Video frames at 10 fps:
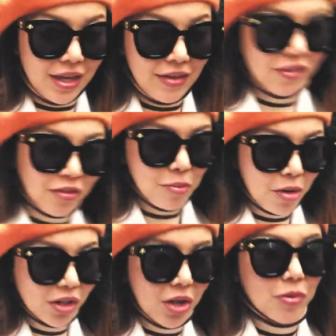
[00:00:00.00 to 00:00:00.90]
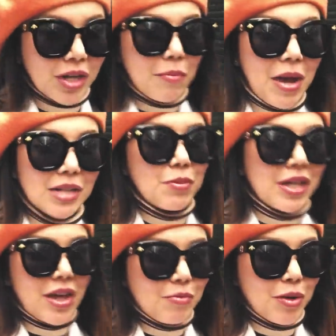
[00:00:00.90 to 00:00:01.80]
even from early when I passed by
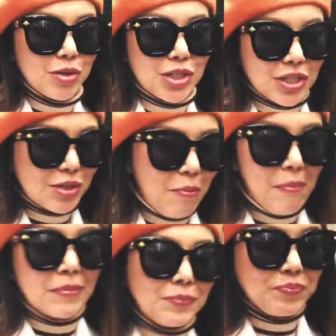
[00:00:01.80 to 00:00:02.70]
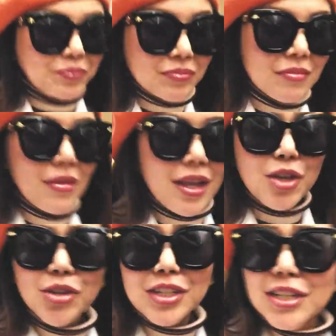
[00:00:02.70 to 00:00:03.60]
them, they were just,
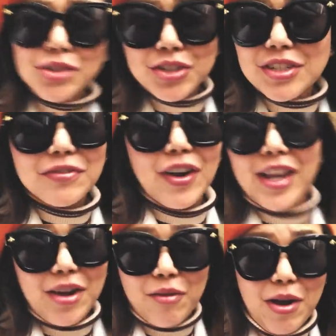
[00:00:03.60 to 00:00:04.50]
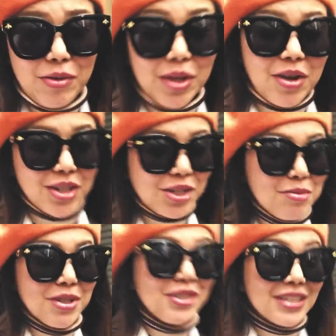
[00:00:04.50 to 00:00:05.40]
you can tell they're just fucking around with the
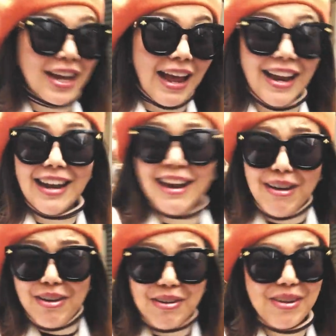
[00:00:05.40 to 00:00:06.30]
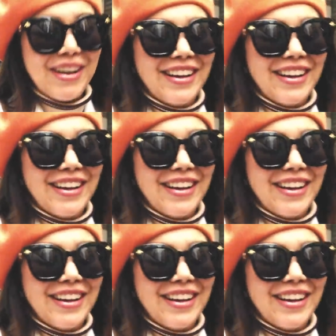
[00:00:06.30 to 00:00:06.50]
customers. They're like, hello.